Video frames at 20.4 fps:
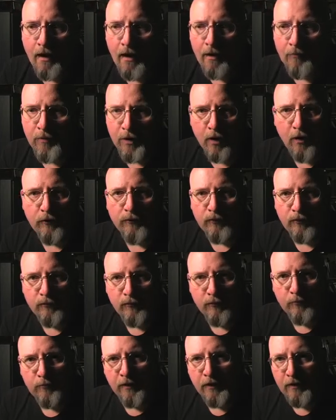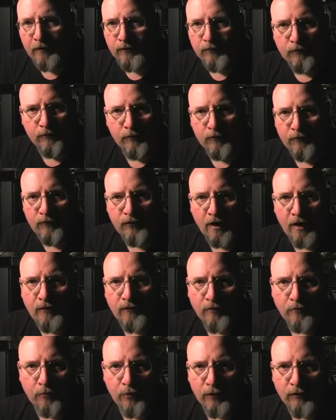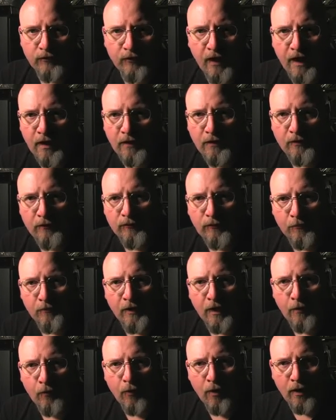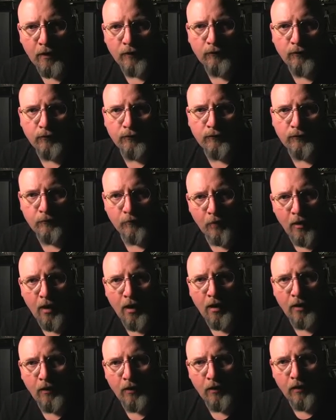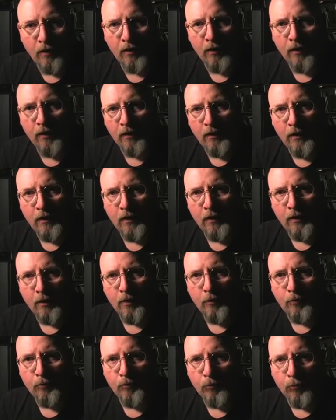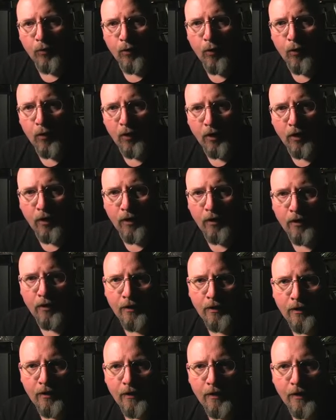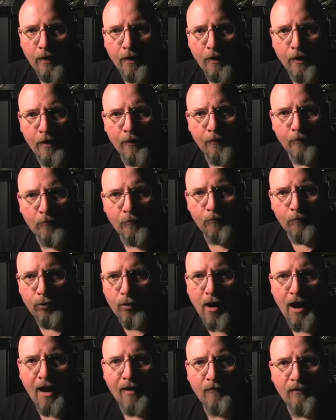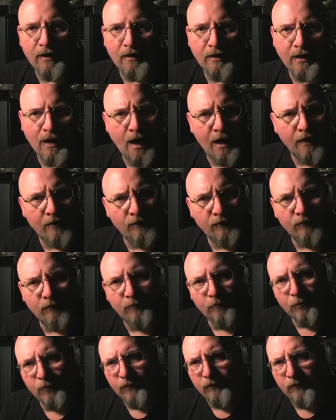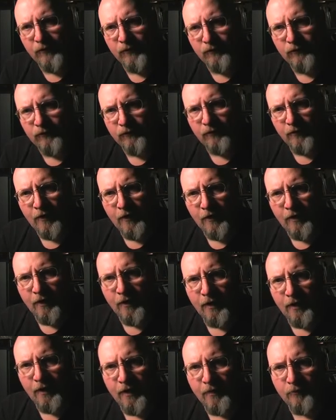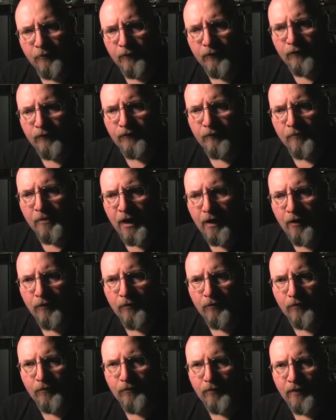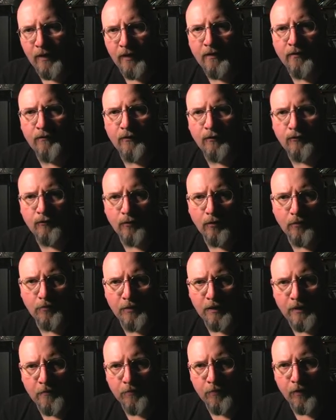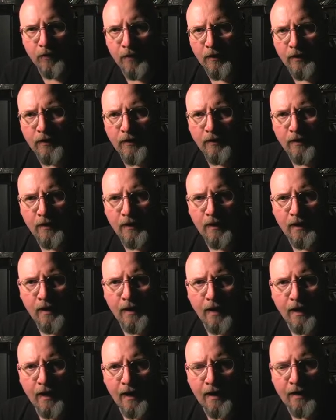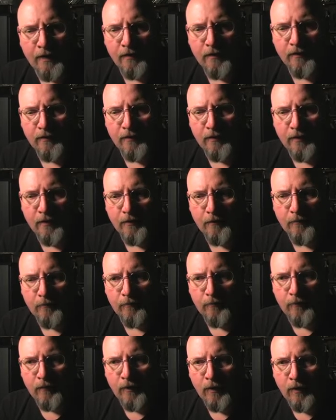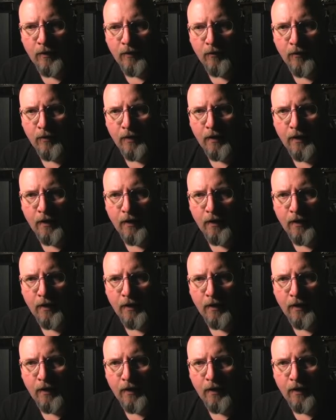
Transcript: but also just because change in personality or something, I want to do smaller, more um, private kinds of movies, uh, movies about individual people and and uh, you know